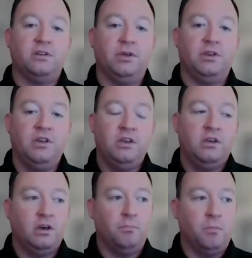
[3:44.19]
I mean,
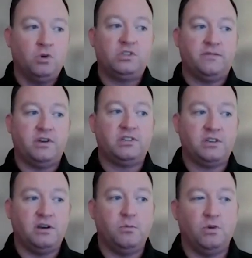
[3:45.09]
most of us
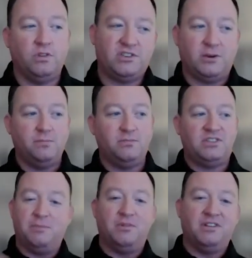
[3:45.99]
come with some
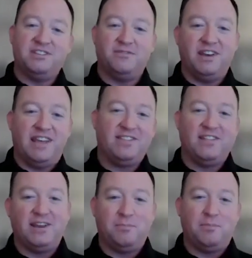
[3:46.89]
semblance of an
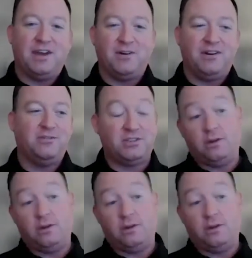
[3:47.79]
athletic background,